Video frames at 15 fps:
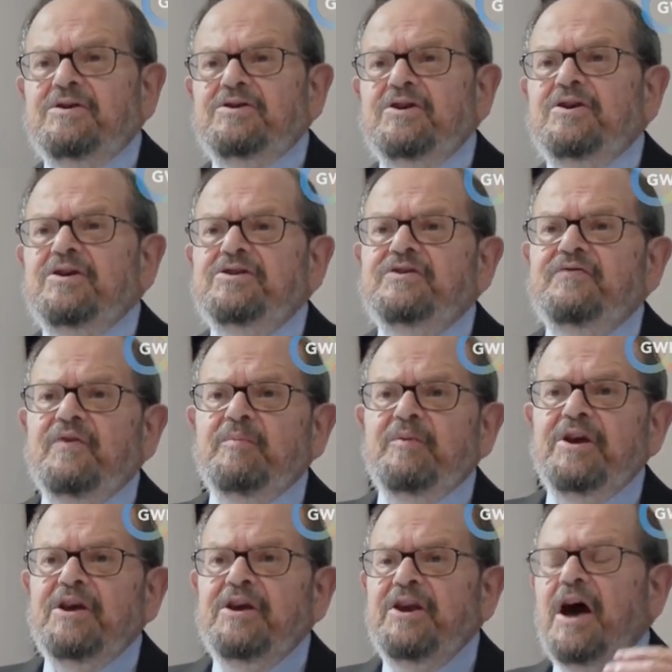just from
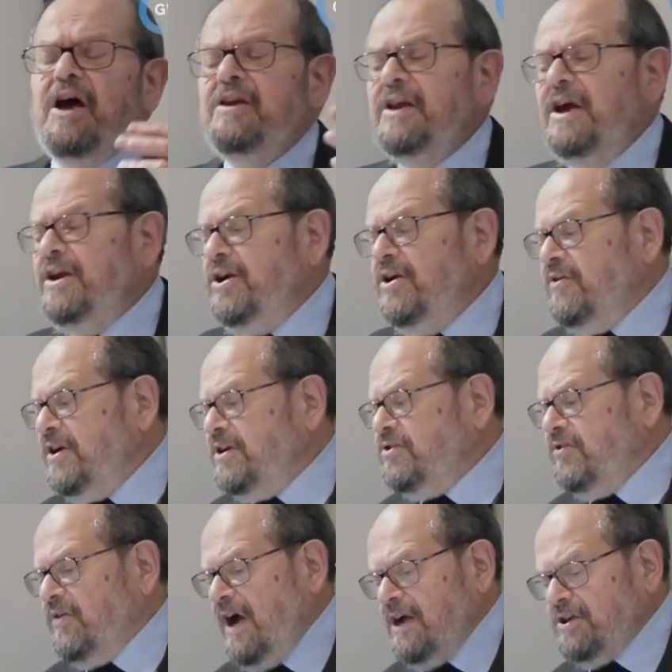the nonlinear
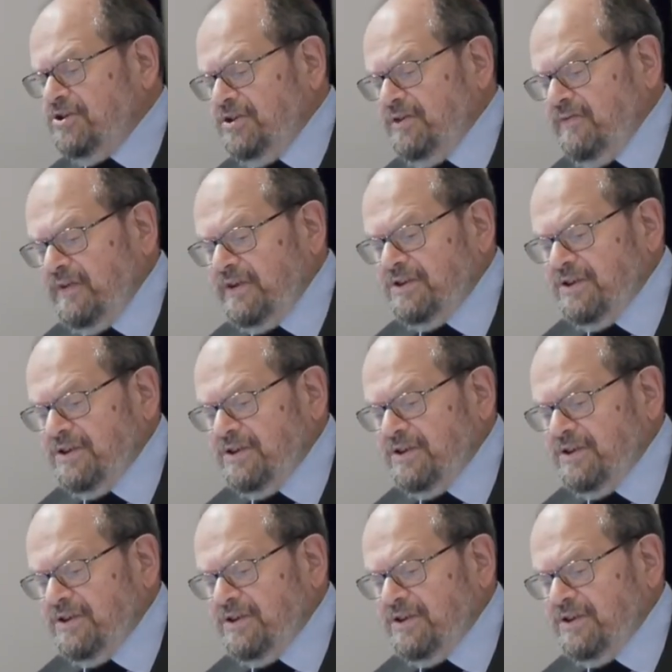interaction of the